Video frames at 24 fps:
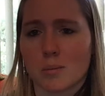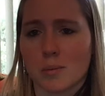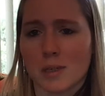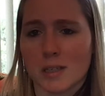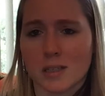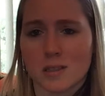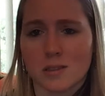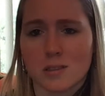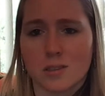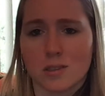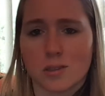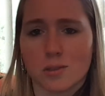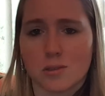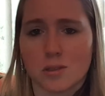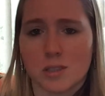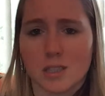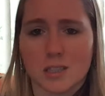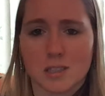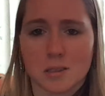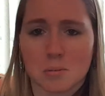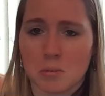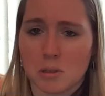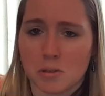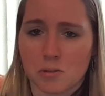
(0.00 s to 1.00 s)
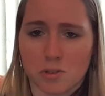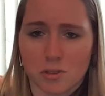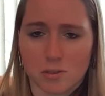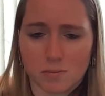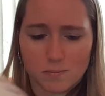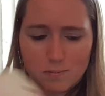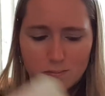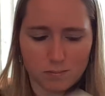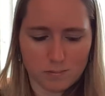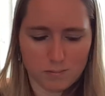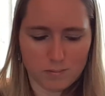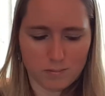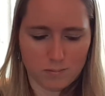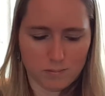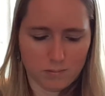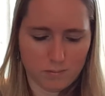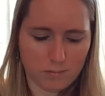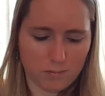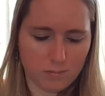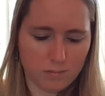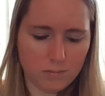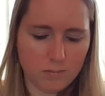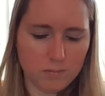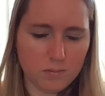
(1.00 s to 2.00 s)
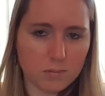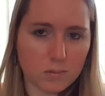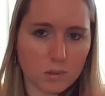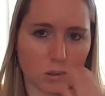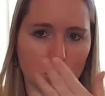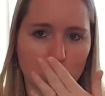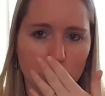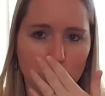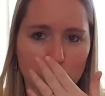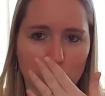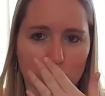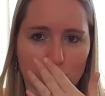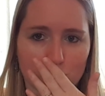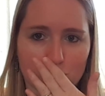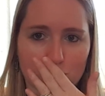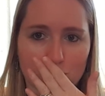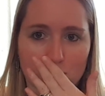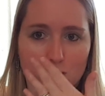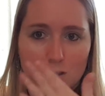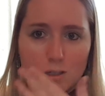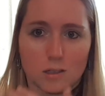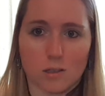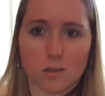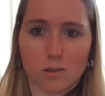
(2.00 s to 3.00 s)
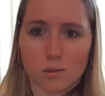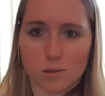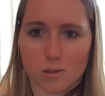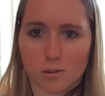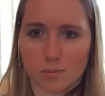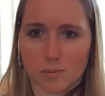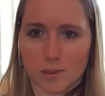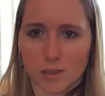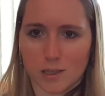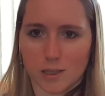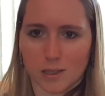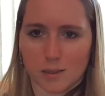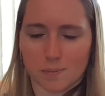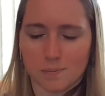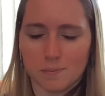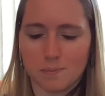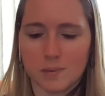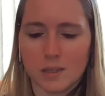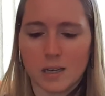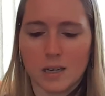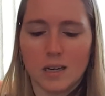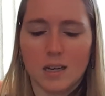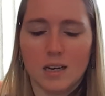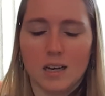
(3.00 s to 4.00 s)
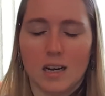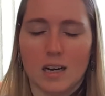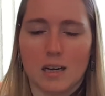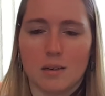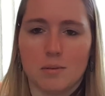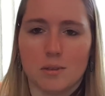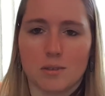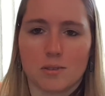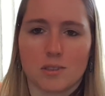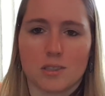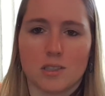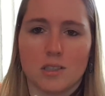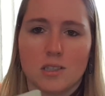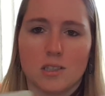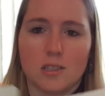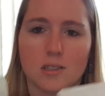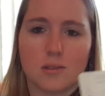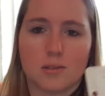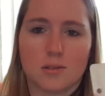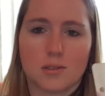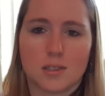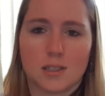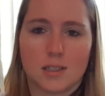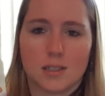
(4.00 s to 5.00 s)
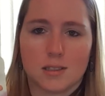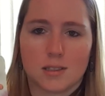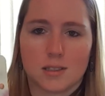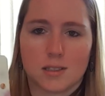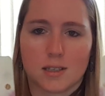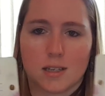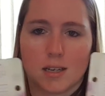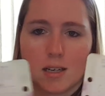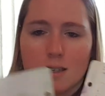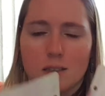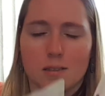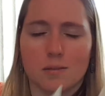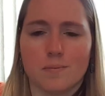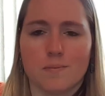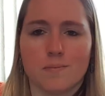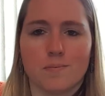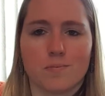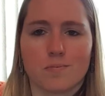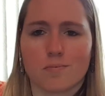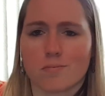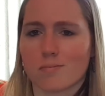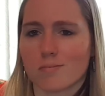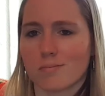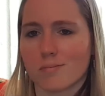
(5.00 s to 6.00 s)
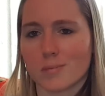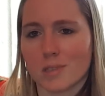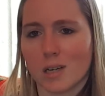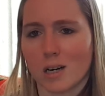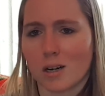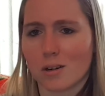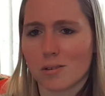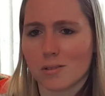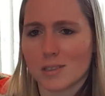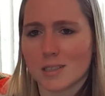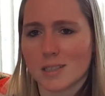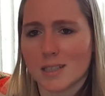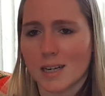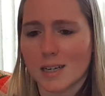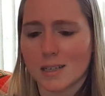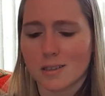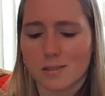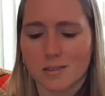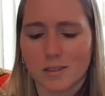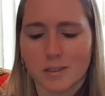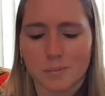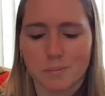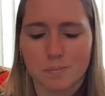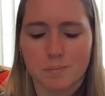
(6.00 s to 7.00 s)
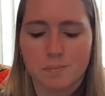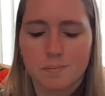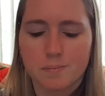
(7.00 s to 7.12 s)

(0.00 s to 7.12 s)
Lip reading: am I going to do with these? I'm never, ooh, excuse me. I'm never going to use these again. I'll recycle them.